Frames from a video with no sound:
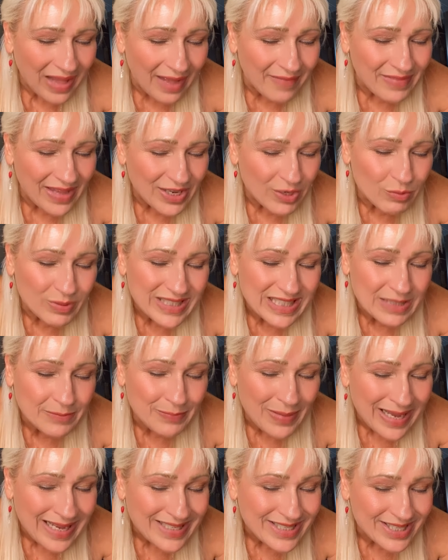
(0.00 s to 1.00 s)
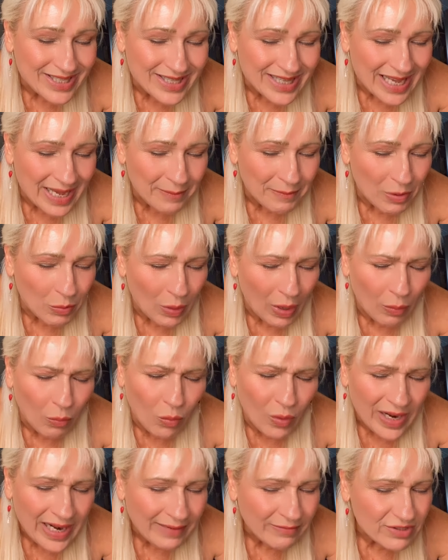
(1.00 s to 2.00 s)
and that you would speak to them,
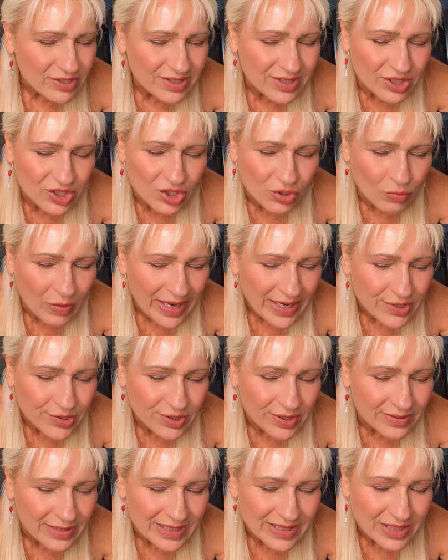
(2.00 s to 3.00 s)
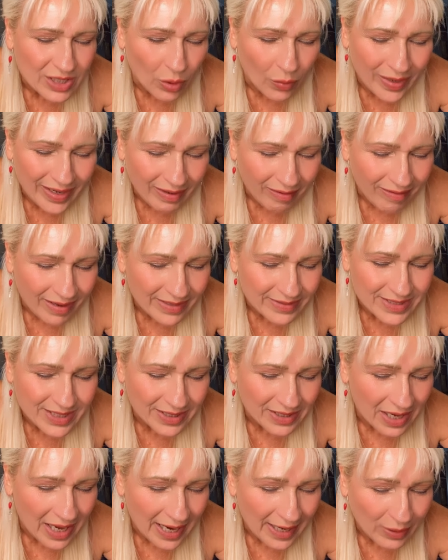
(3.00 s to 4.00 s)
whatever situation that's going on
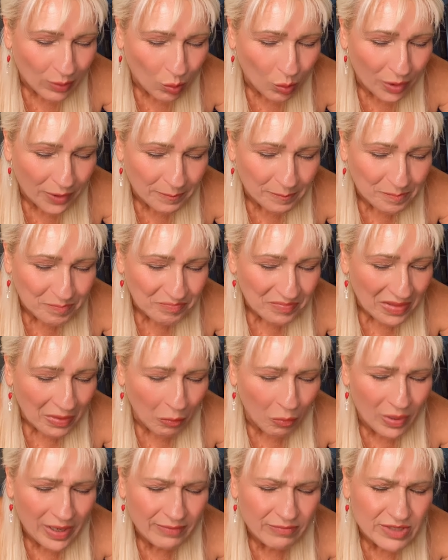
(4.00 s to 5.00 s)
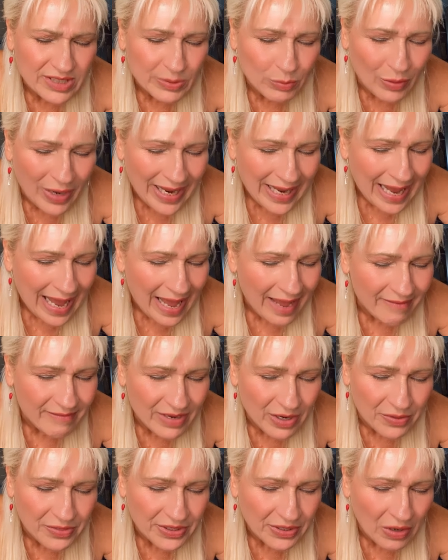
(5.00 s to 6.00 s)
tonight, Lord, whatever's weighing
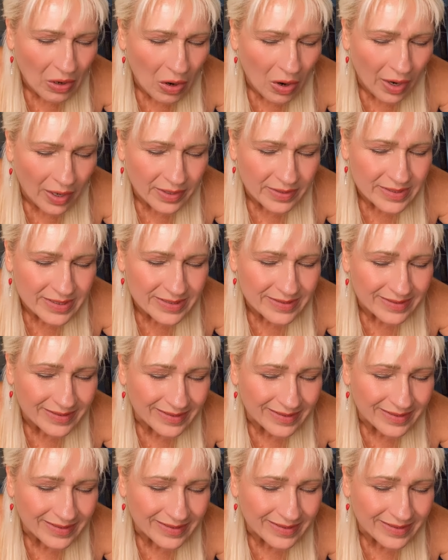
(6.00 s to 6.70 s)
heavy on their hearts.